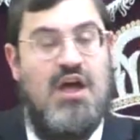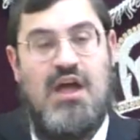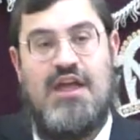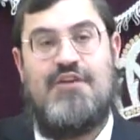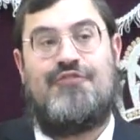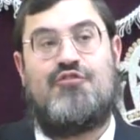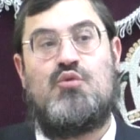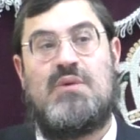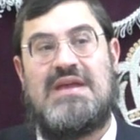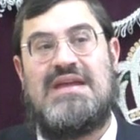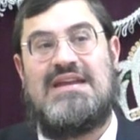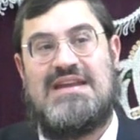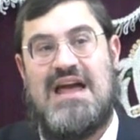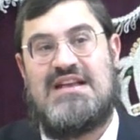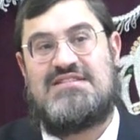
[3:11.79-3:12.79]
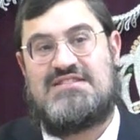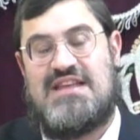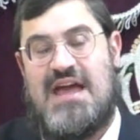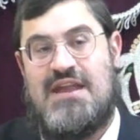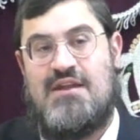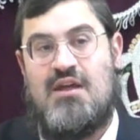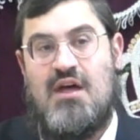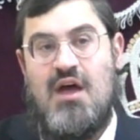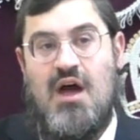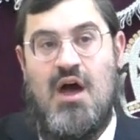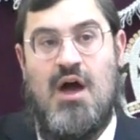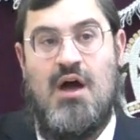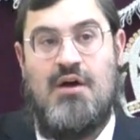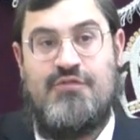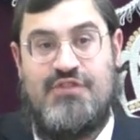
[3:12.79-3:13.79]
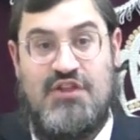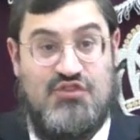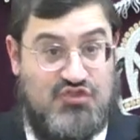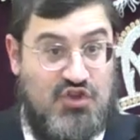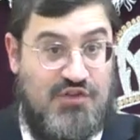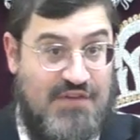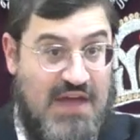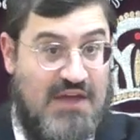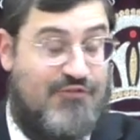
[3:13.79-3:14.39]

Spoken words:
if you eat less than soveh,